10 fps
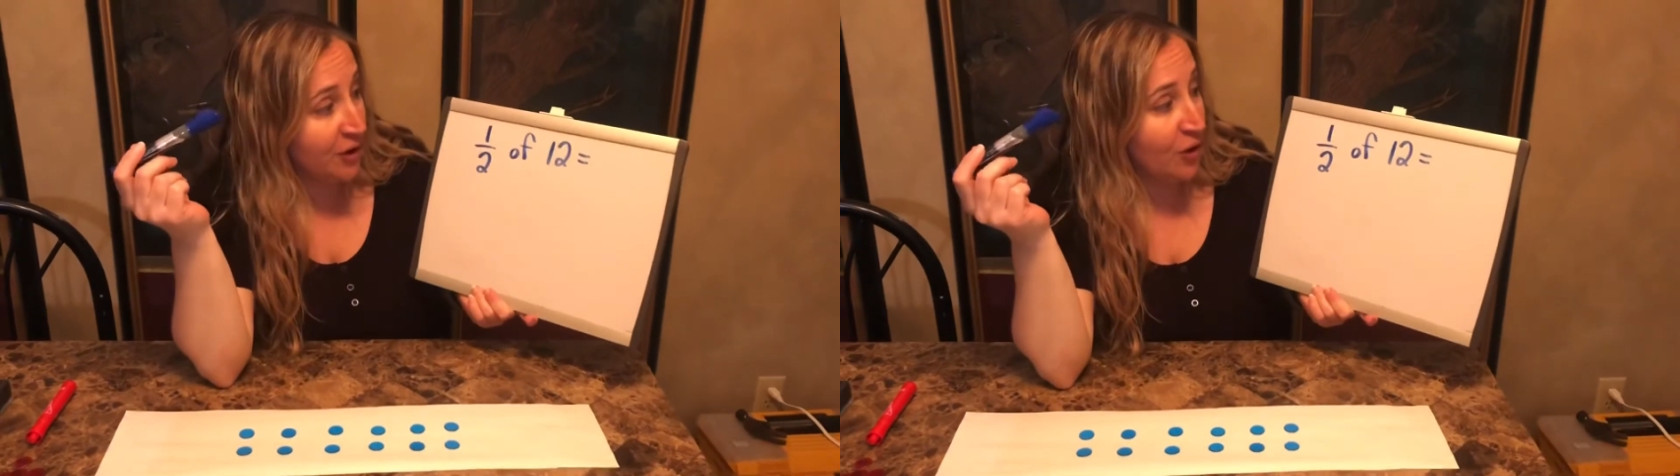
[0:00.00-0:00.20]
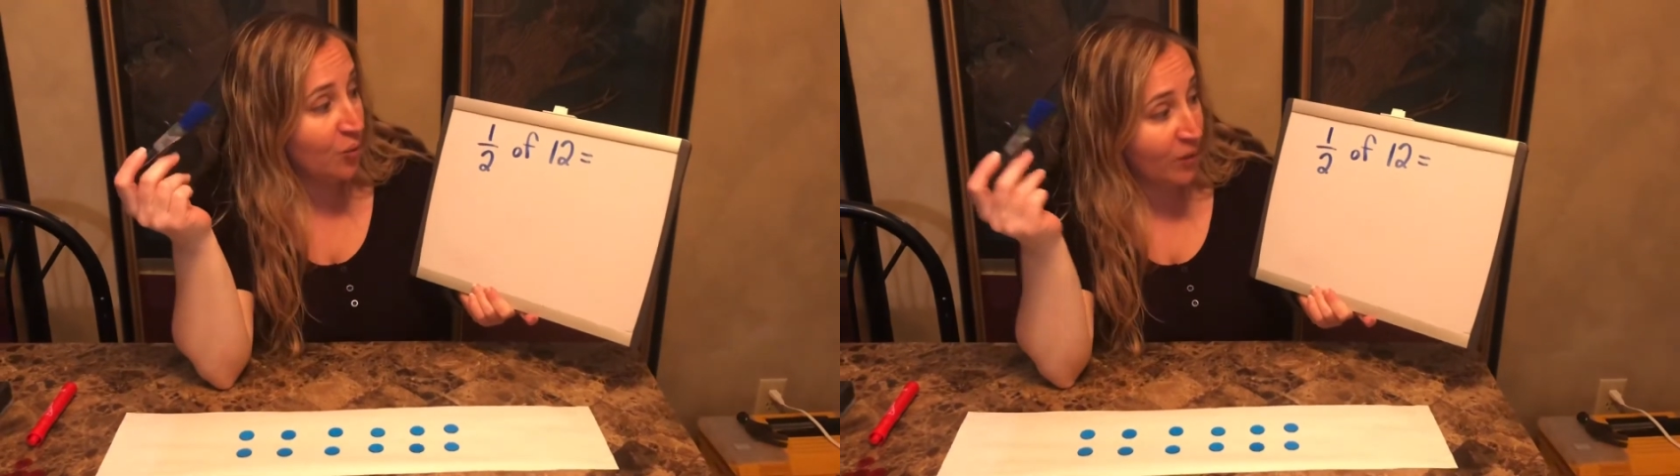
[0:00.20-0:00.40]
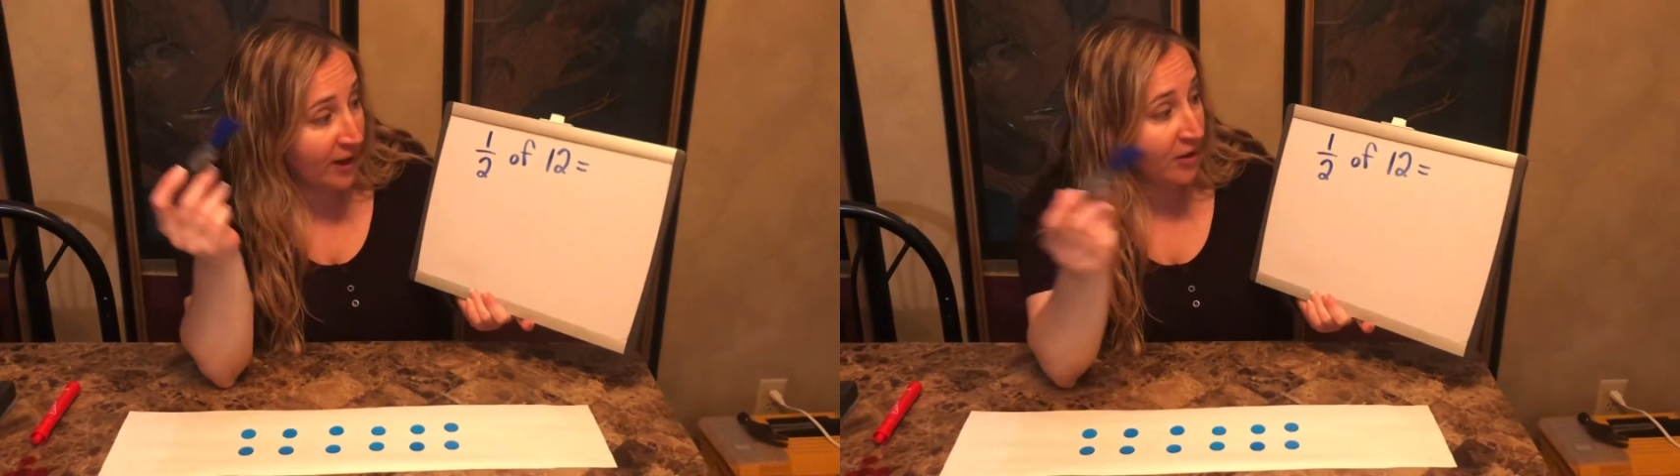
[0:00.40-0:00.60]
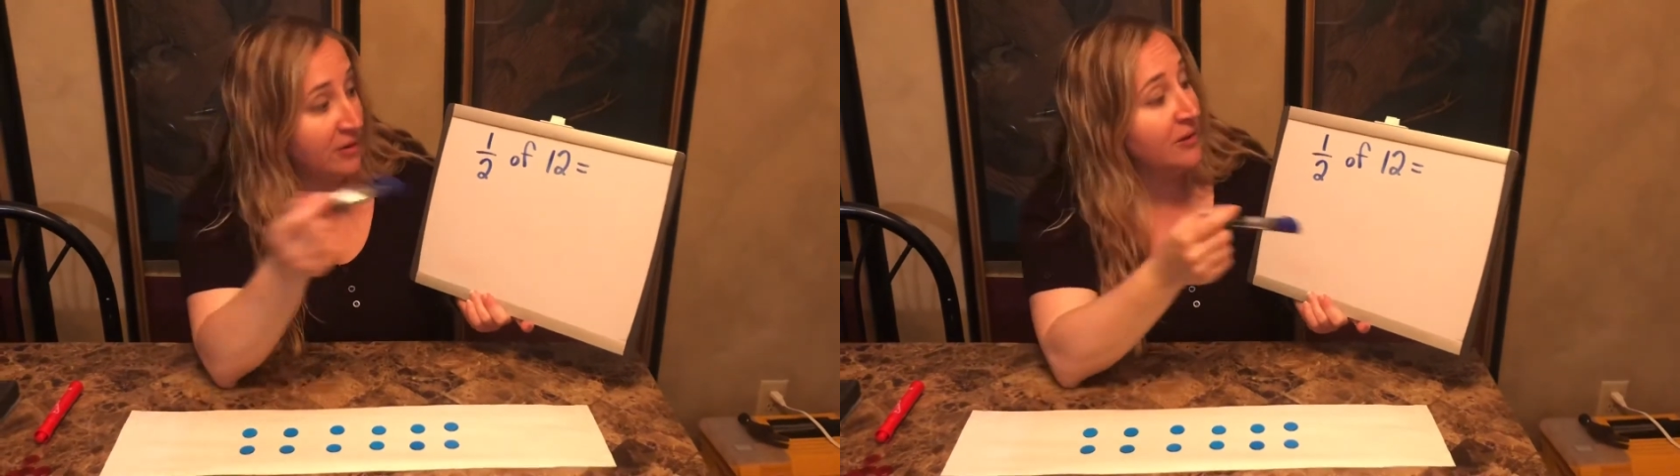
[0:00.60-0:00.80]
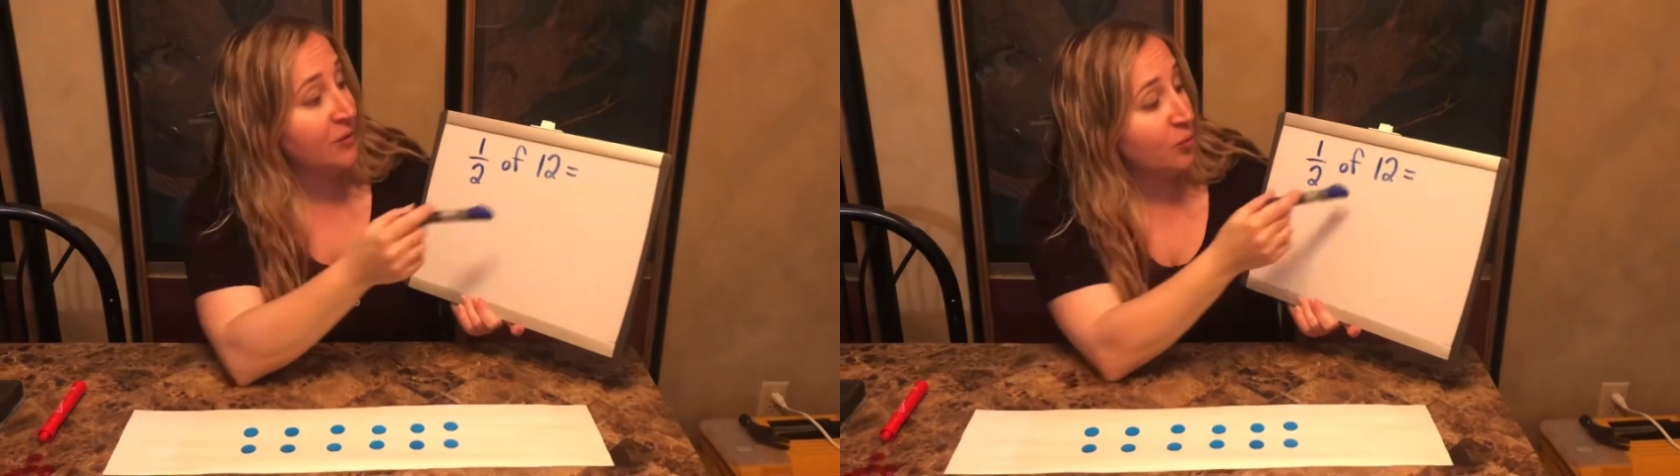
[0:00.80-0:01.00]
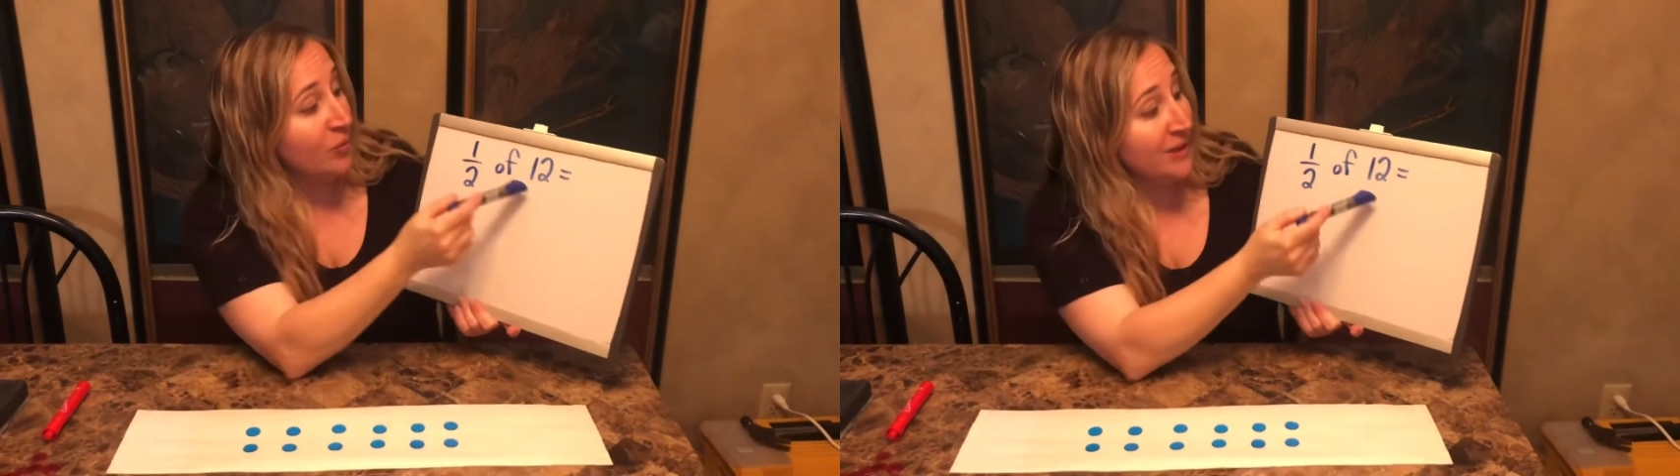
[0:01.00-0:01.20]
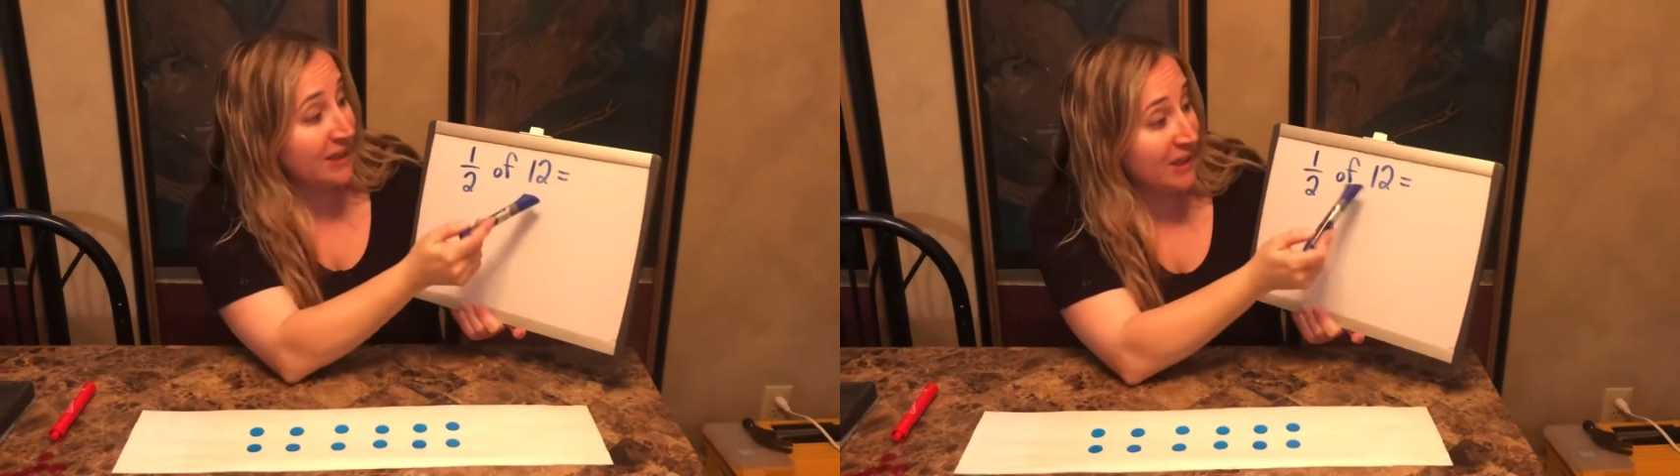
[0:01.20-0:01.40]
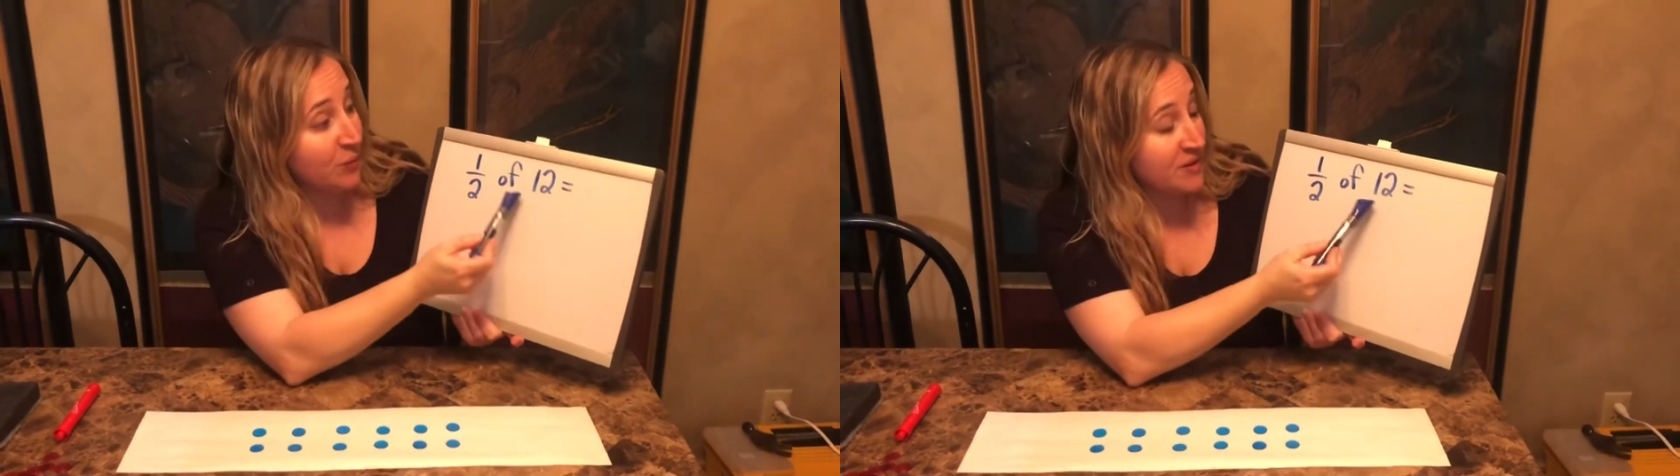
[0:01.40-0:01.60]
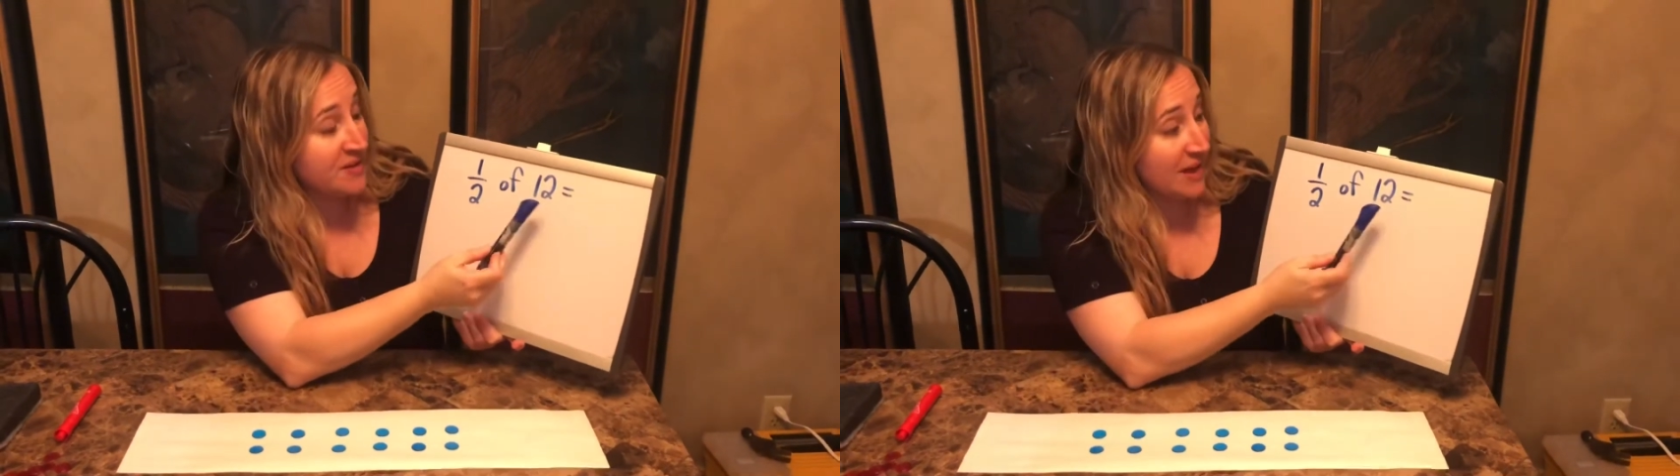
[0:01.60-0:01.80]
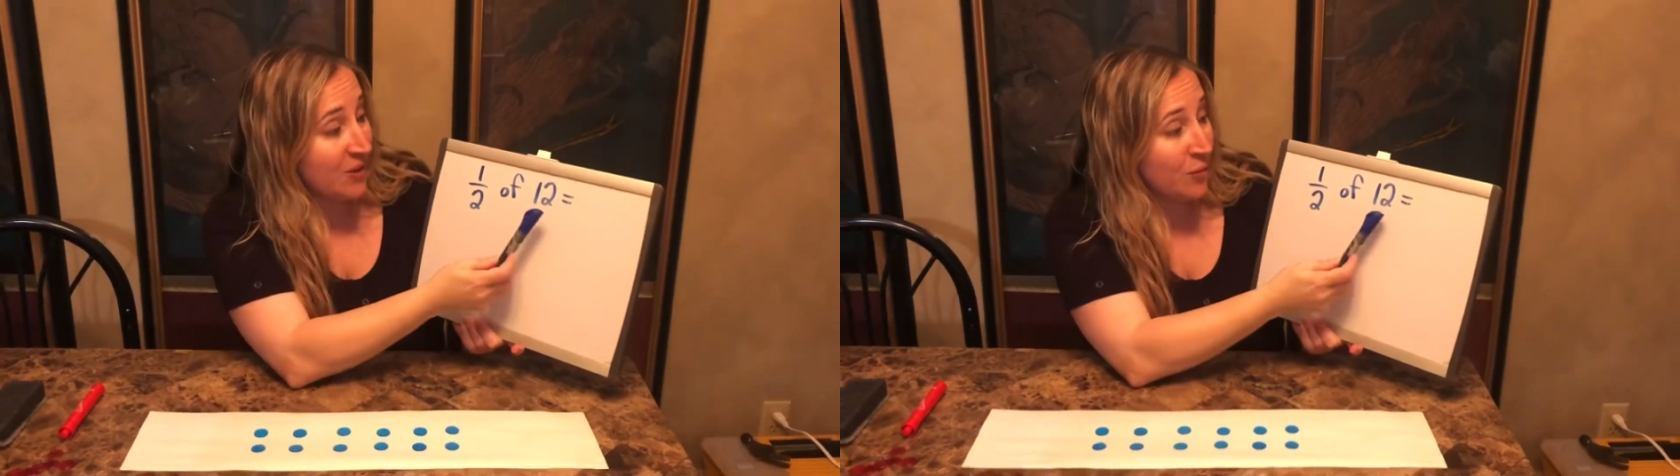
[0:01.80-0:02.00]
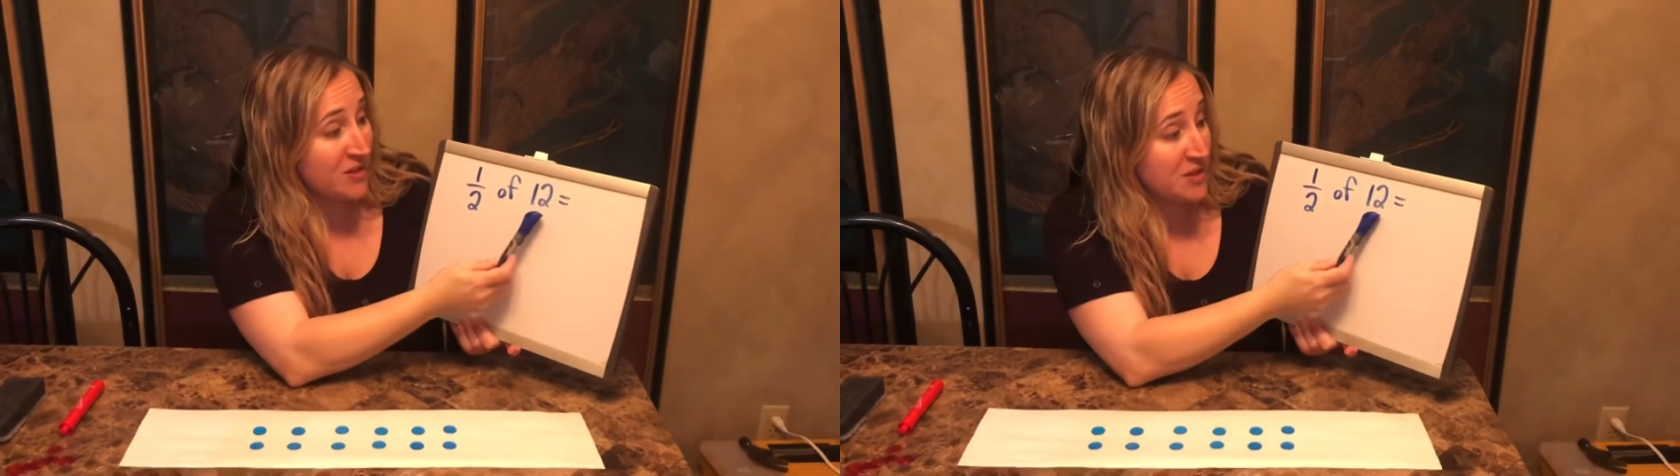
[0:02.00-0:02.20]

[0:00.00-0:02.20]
Well, really we're saying what's